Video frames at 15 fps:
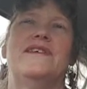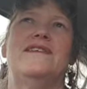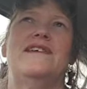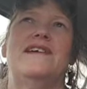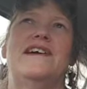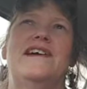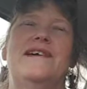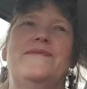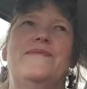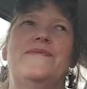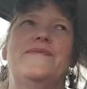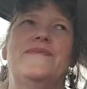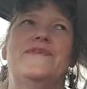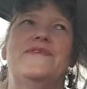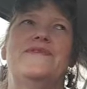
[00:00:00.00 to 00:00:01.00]

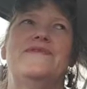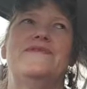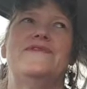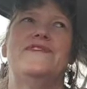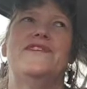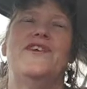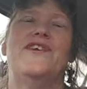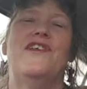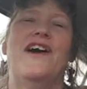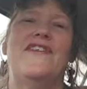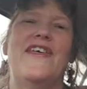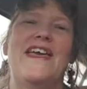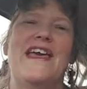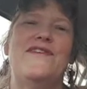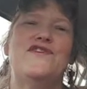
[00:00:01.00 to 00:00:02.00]
you know, like
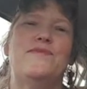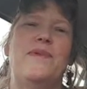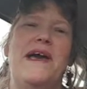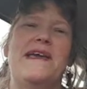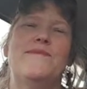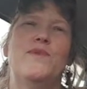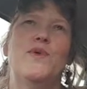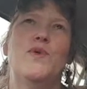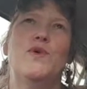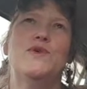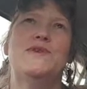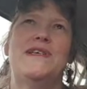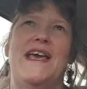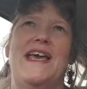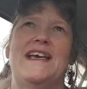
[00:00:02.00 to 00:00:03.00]
they have to pay more
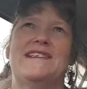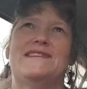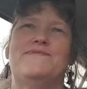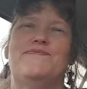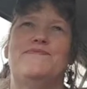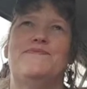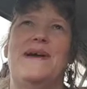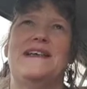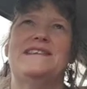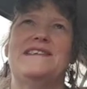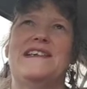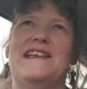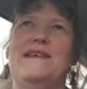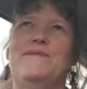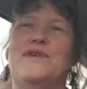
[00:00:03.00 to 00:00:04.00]
tax
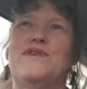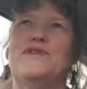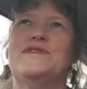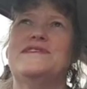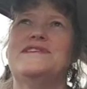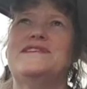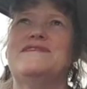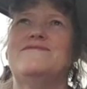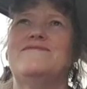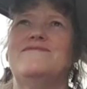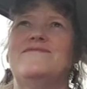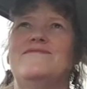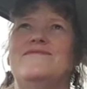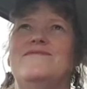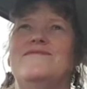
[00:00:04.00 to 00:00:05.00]
basically, because
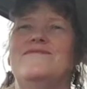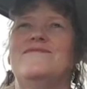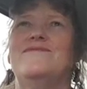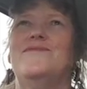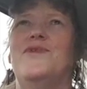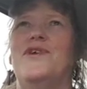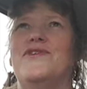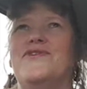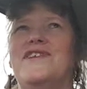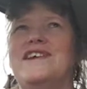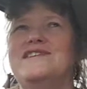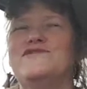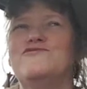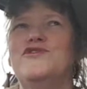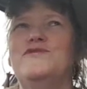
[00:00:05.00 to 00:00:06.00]
what
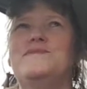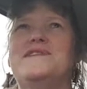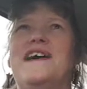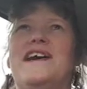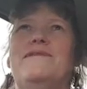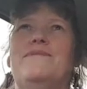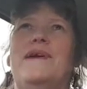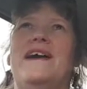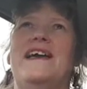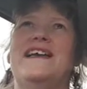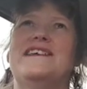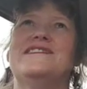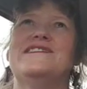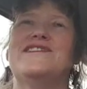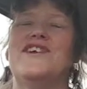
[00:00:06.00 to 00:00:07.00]
these groups aren't paying
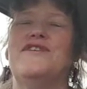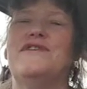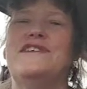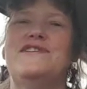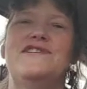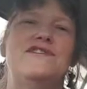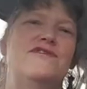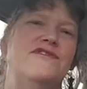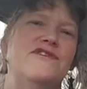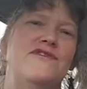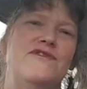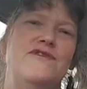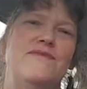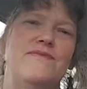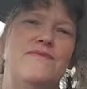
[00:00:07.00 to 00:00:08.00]
isn't going
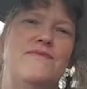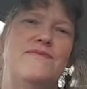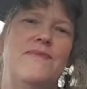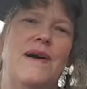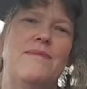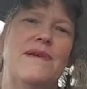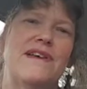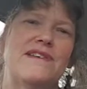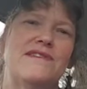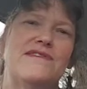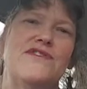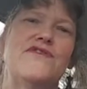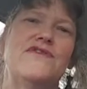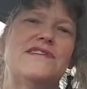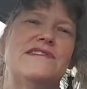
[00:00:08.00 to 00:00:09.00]
to public
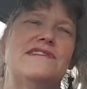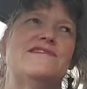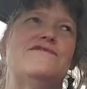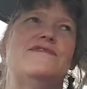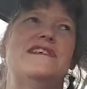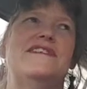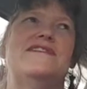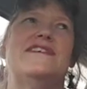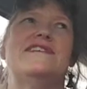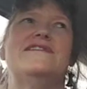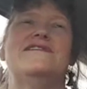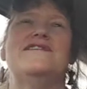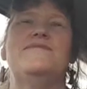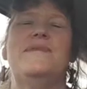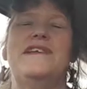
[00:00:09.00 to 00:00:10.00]
services or
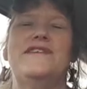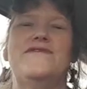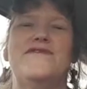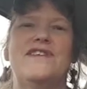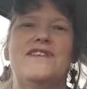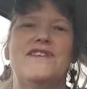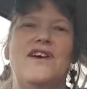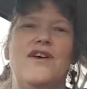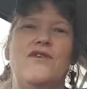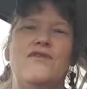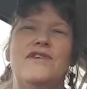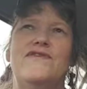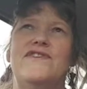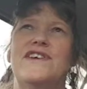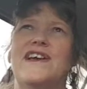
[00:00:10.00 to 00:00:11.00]
anything to benefit the
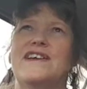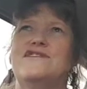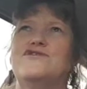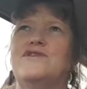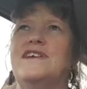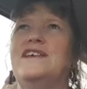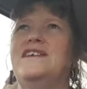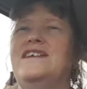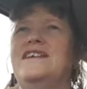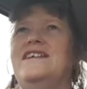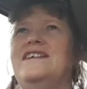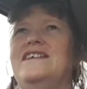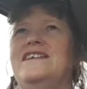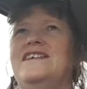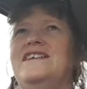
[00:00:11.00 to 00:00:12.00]
whole of the country.
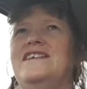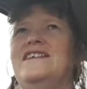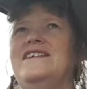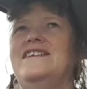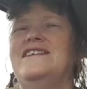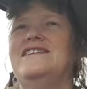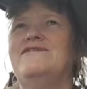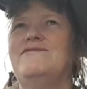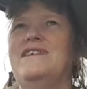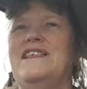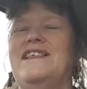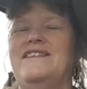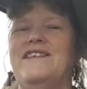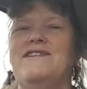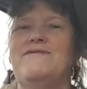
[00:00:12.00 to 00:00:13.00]

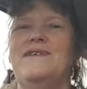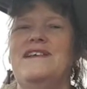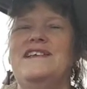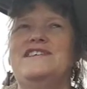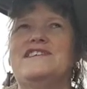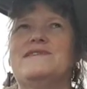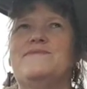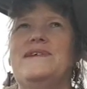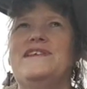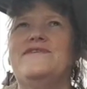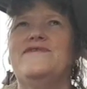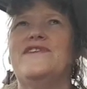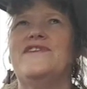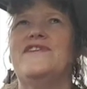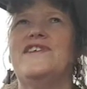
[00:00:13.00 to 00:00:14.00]
They really just
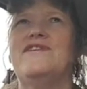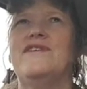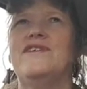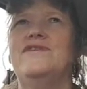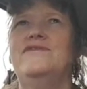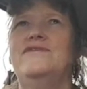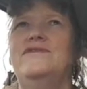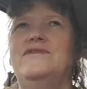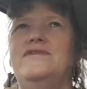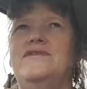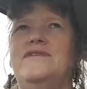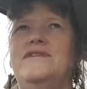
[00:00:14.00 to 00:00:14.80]
benefit their own.